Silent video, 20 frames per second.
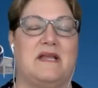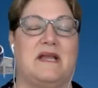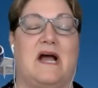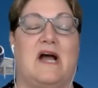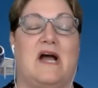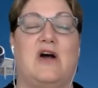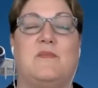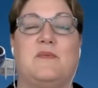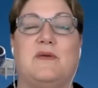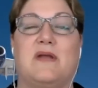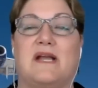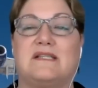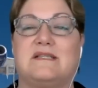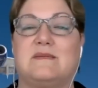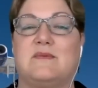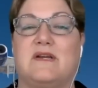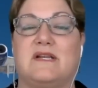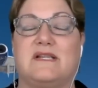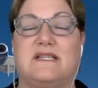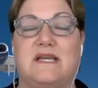i hope you got
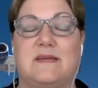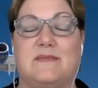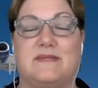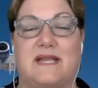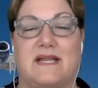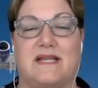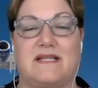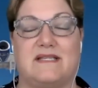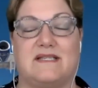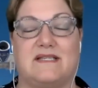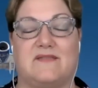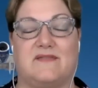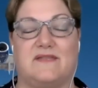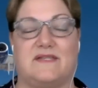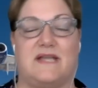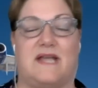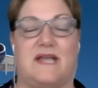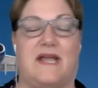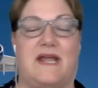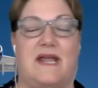some good tips out of this stuff
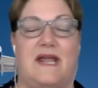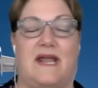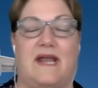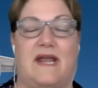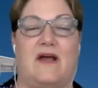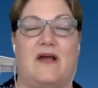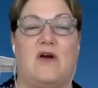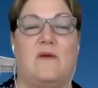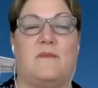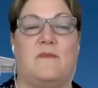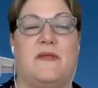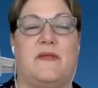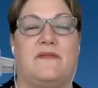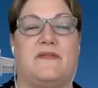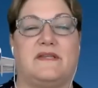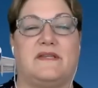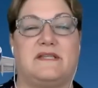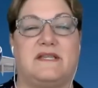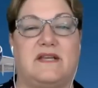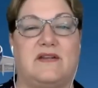today and i hope that
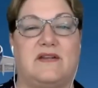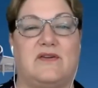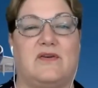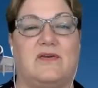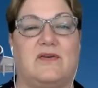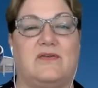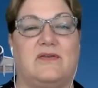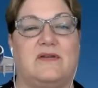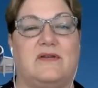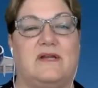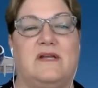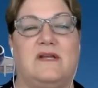the tittle